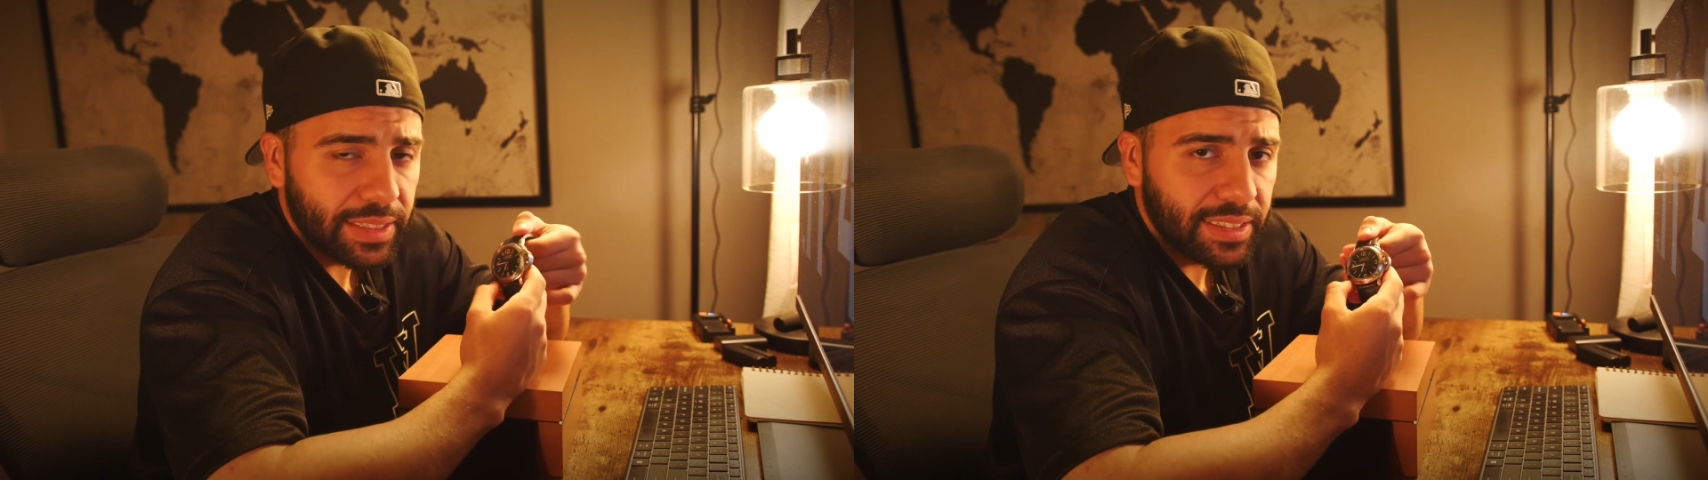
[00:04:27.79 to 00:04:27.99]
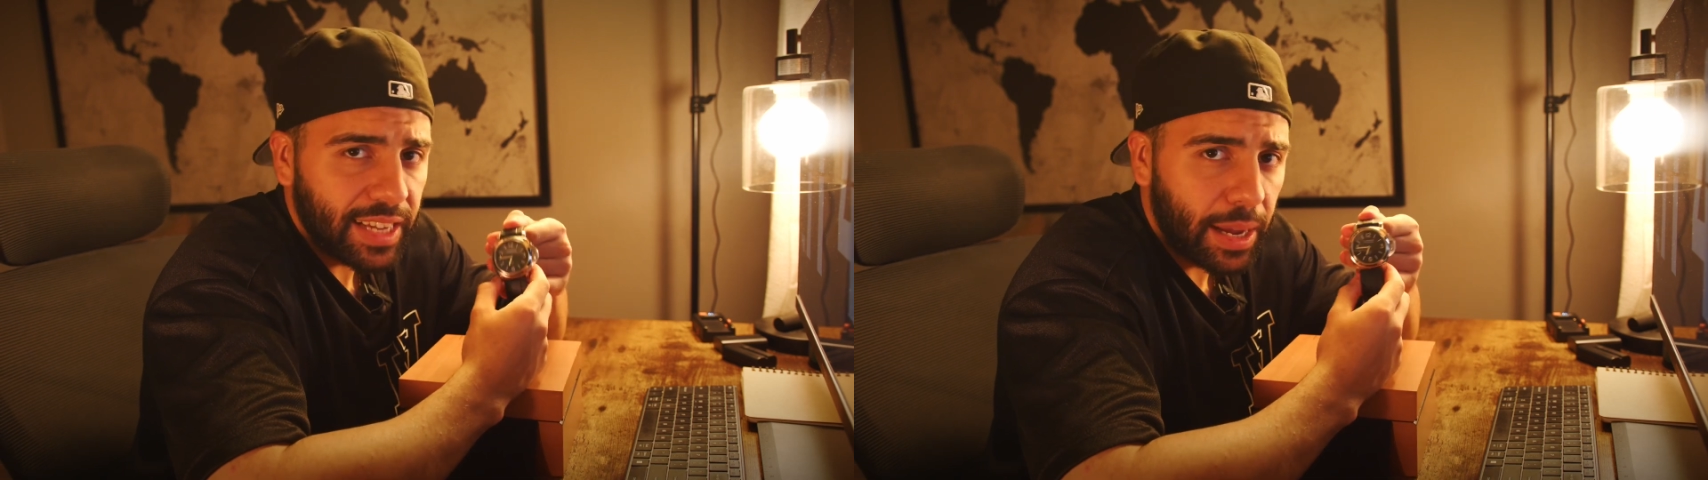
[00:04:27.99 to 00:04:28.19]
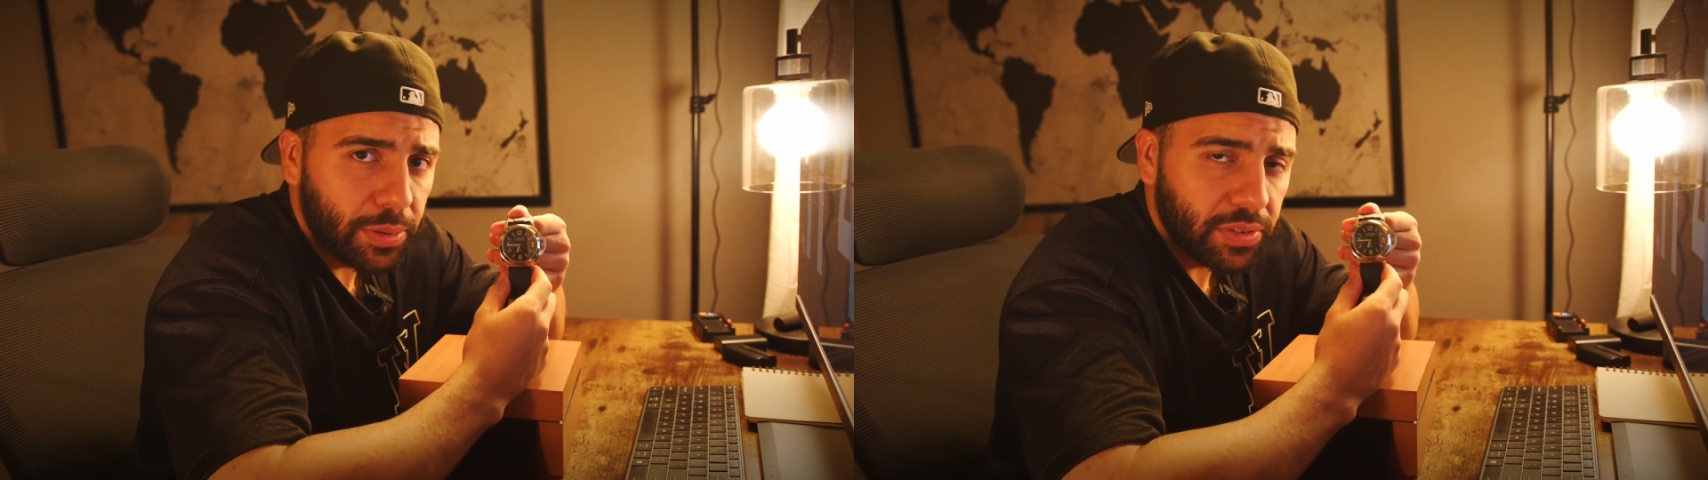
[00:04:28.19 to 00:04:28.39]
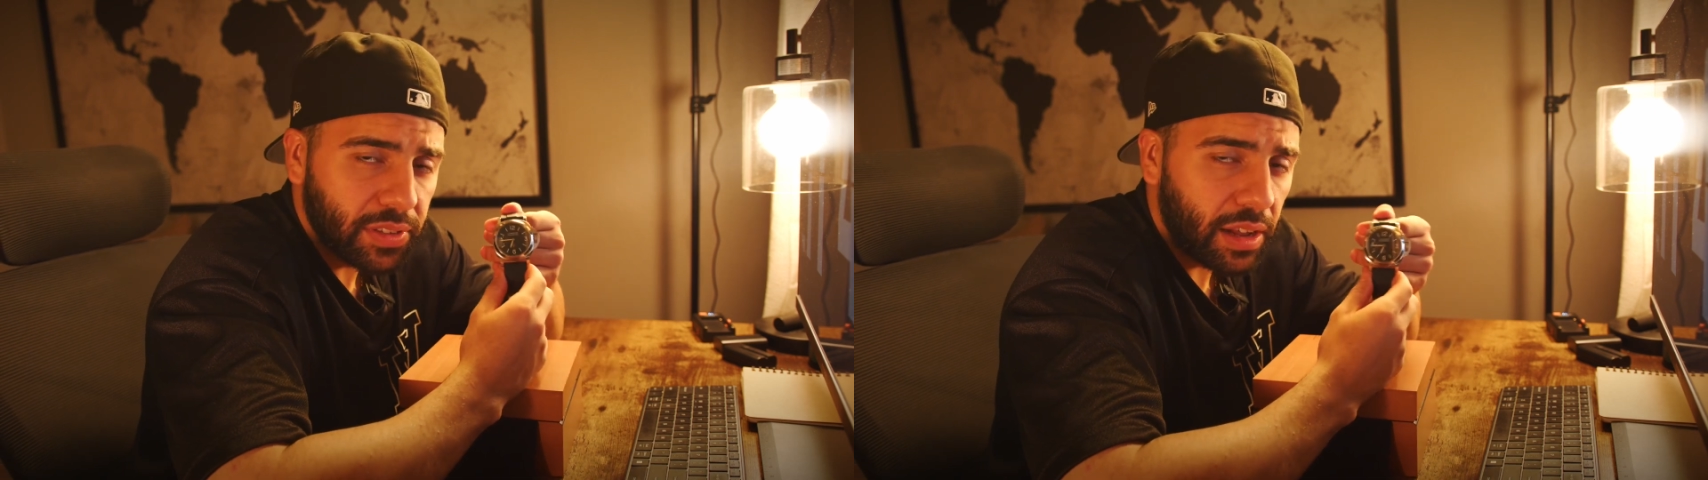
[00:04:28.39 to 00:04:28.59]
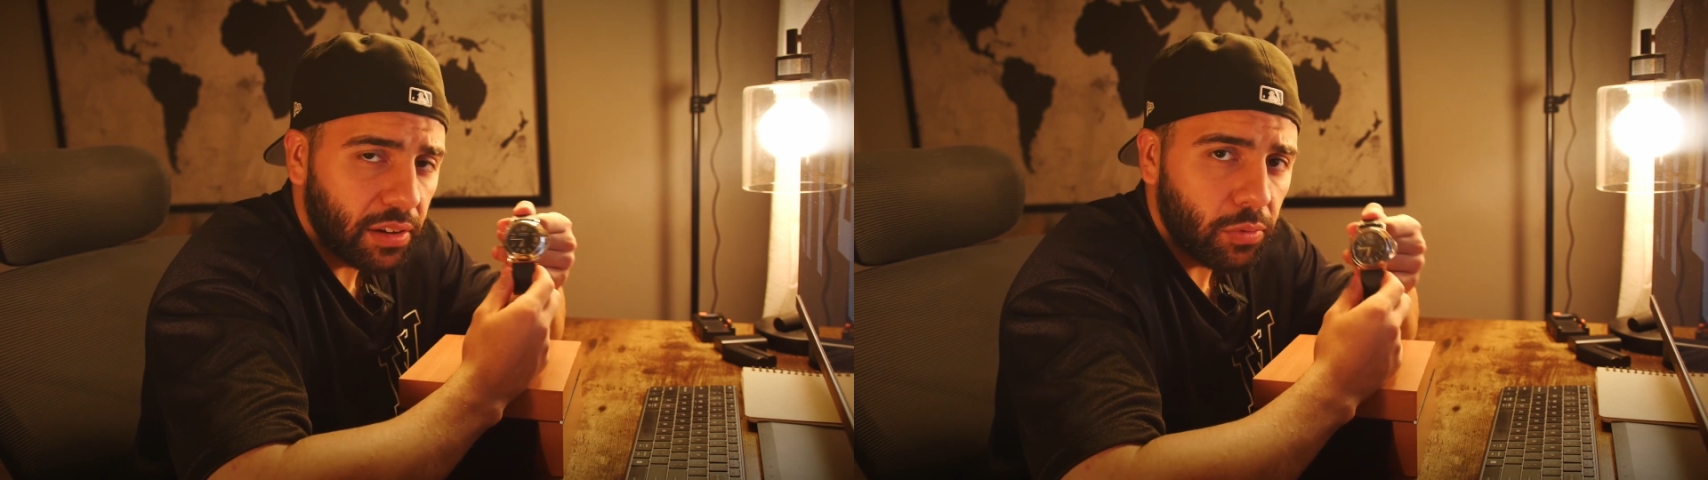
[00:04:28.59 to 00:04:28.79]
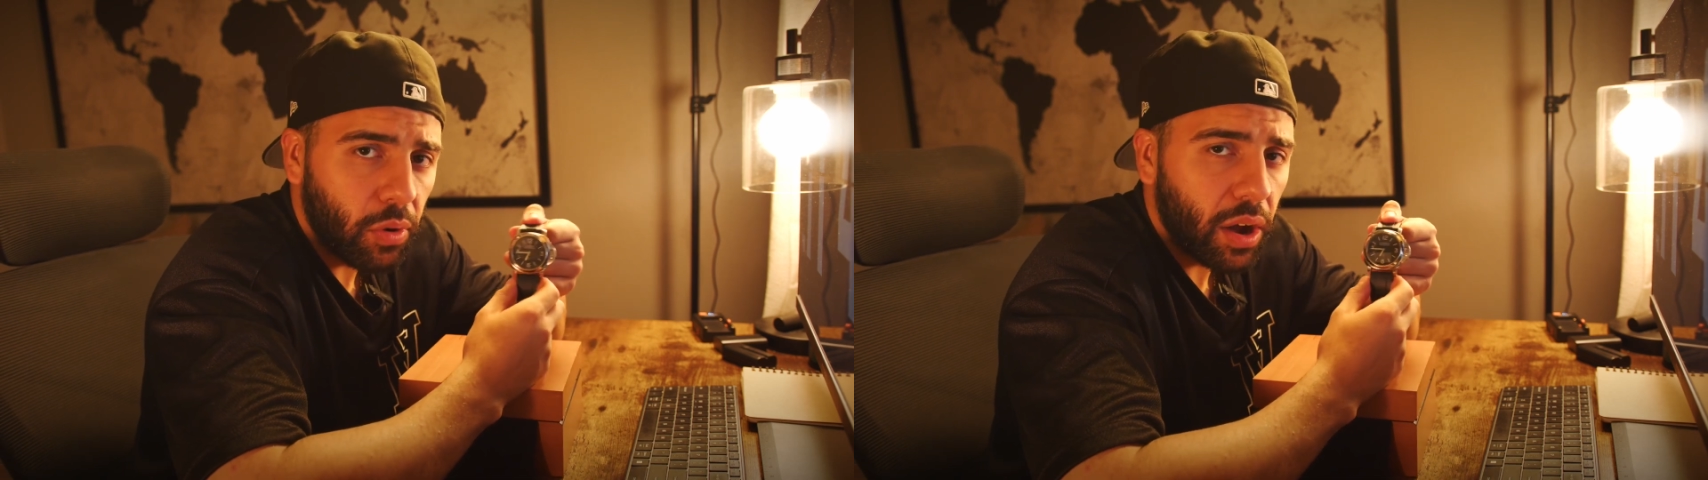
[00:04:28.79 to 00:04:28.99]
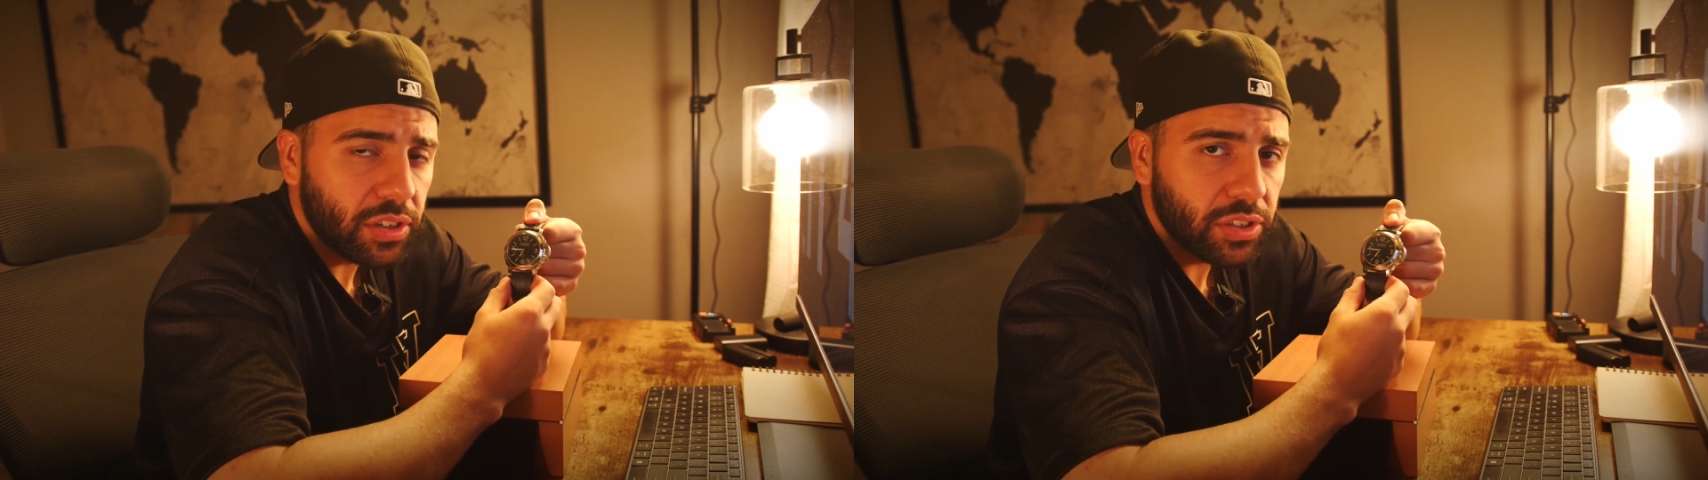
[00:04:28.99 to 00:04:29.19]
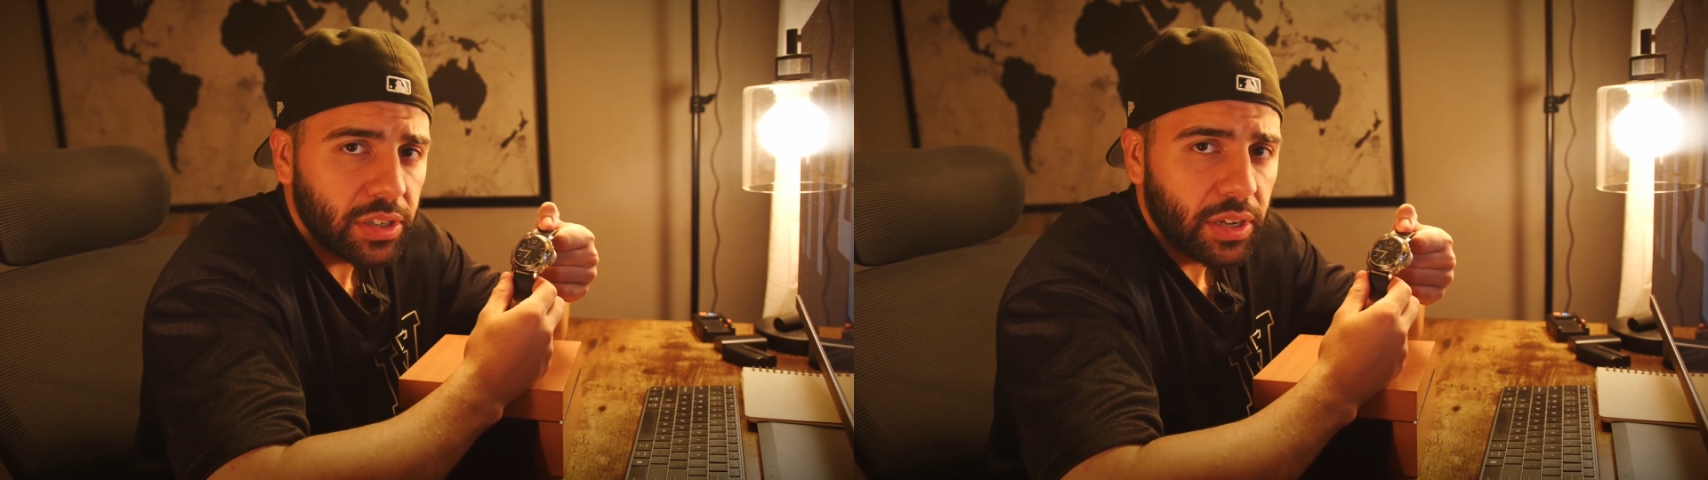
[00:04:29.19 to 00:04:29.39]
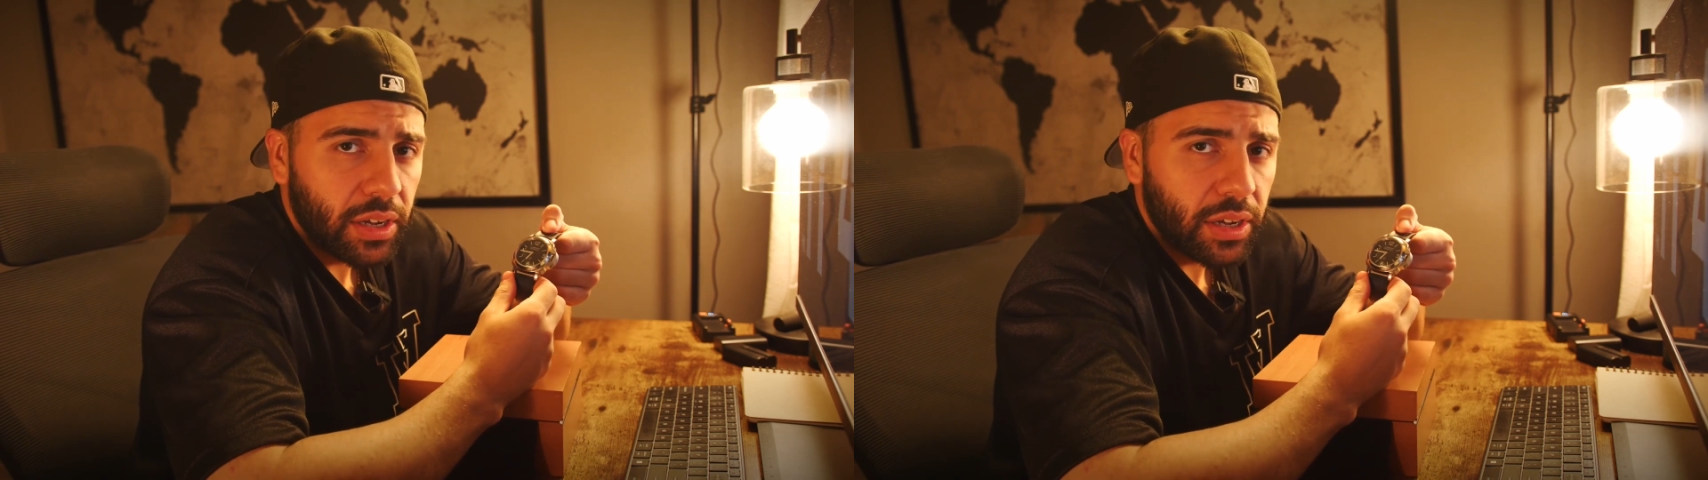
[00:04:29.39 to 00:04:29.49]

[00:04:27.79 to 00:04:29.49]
this type of style of watch,